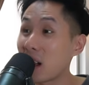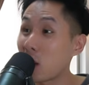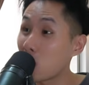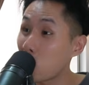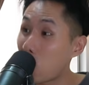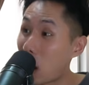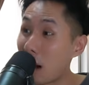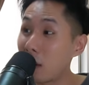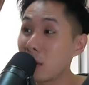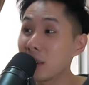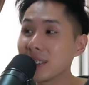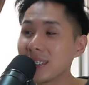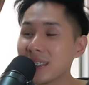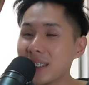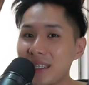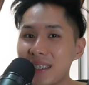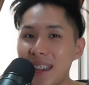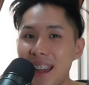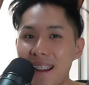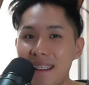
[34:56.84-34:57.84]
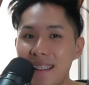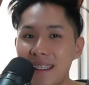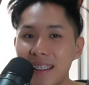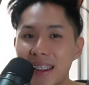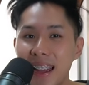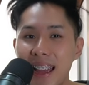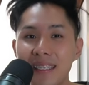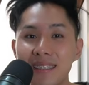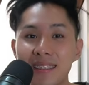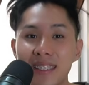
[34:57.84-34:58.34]
I will see you there.
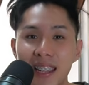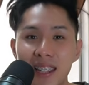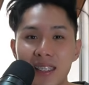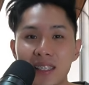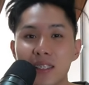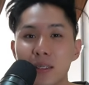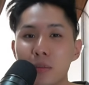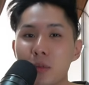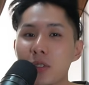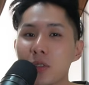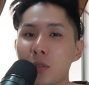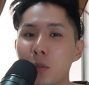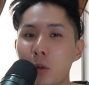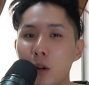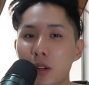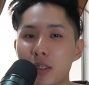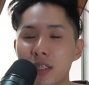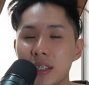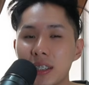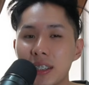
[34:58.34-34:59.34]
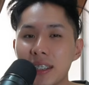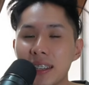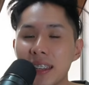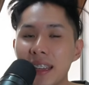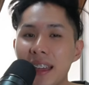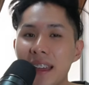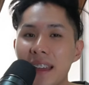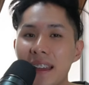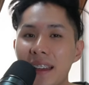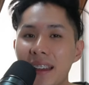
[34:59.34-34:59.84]
And thank you so much for watching.
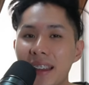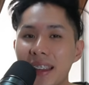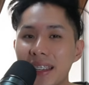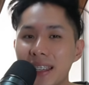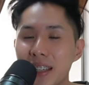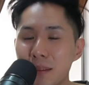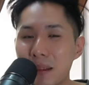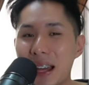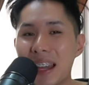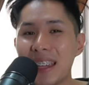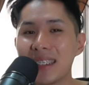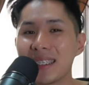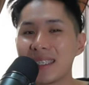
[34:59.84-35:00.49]
Goodbye.